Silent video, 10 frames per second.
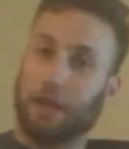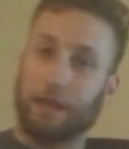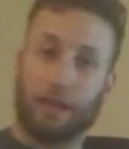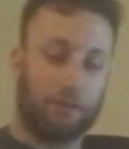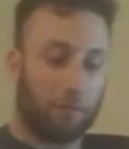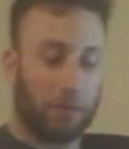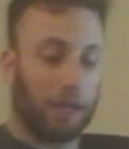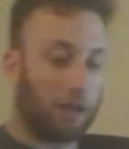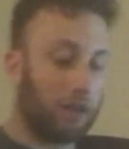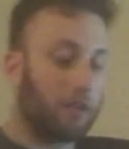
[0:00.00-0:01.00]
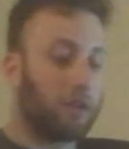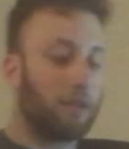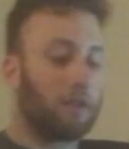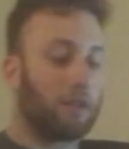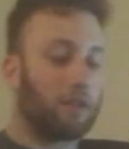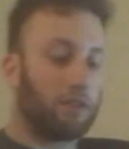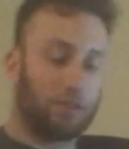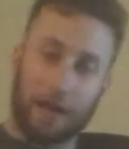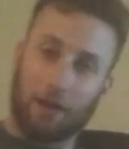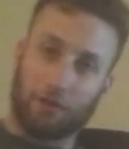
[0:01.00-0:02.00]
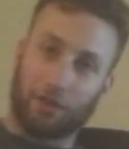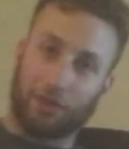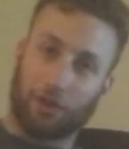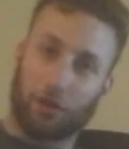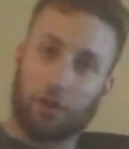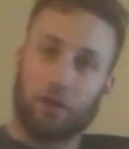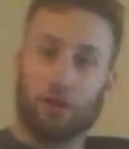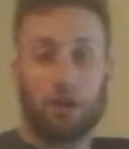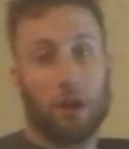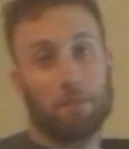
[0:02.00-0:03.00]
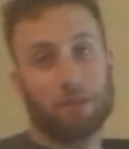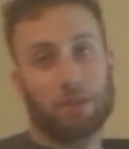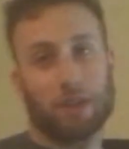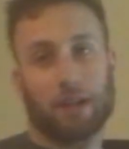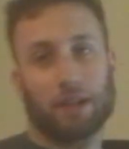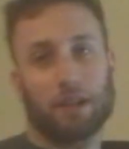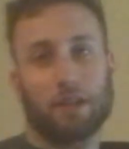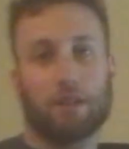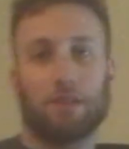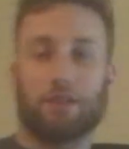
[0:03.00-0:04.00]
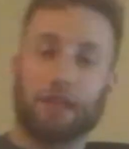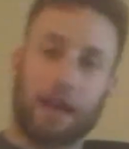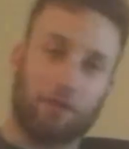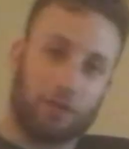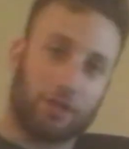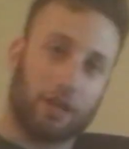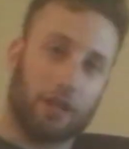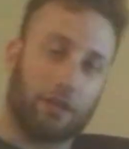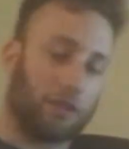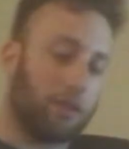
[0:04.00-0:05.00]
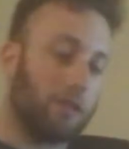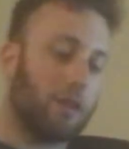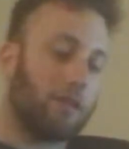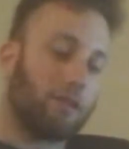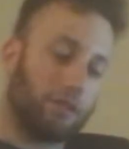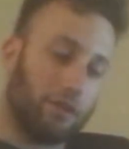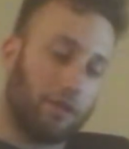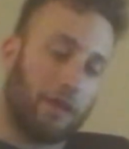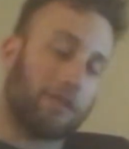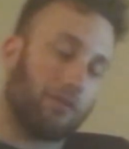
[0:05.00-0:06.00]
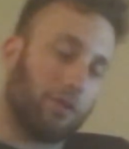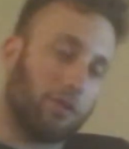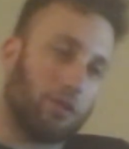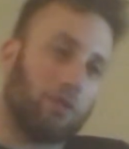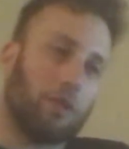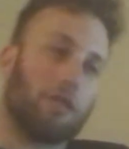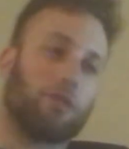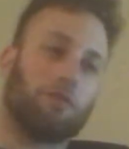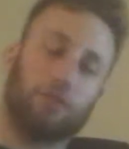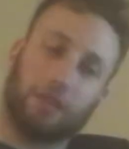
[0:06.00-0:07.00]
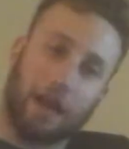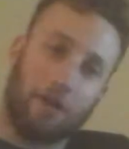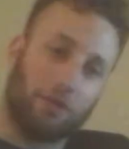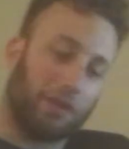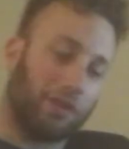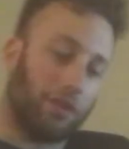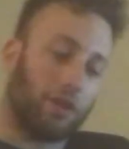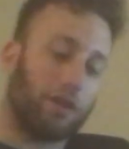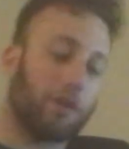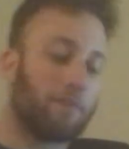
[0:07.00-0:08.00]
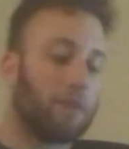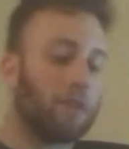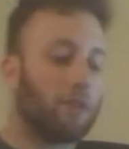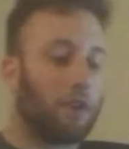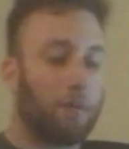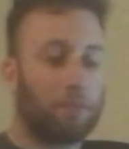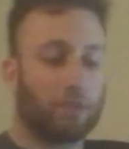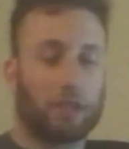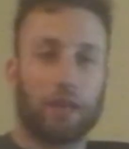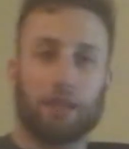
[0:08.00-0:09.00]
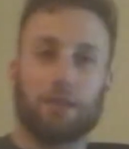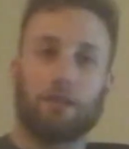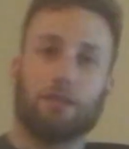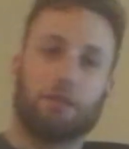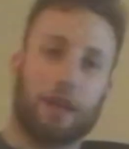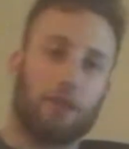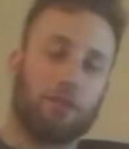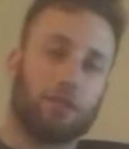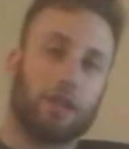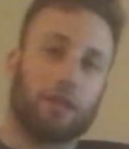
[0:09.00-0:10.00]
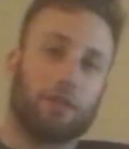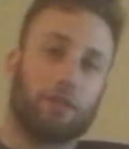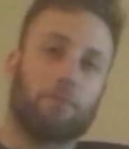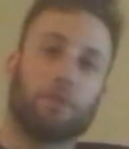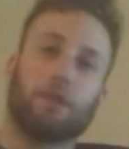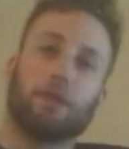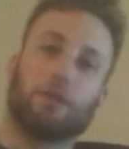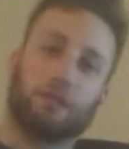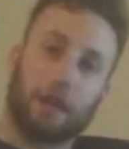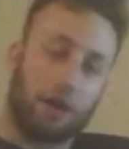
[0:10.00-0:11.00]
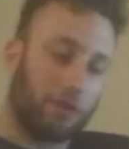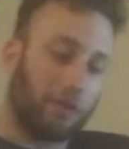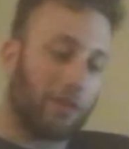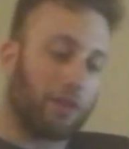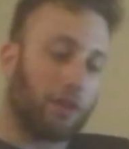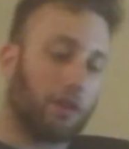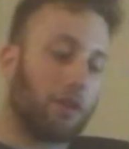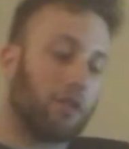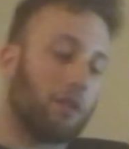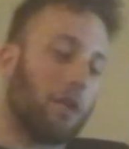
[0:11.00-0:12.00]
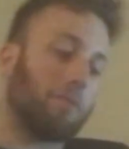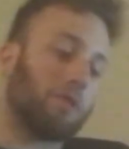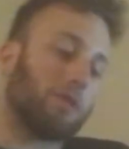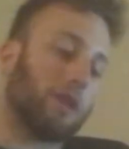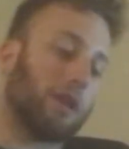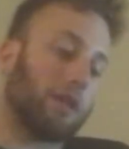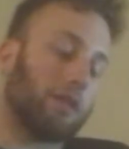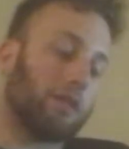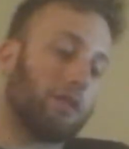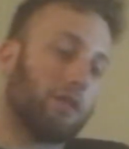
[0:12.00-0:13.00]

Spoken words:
and then from here, down a third, up a second, down a second. That's the first note again. So down a third, up a second, down a second, down a third, up a second,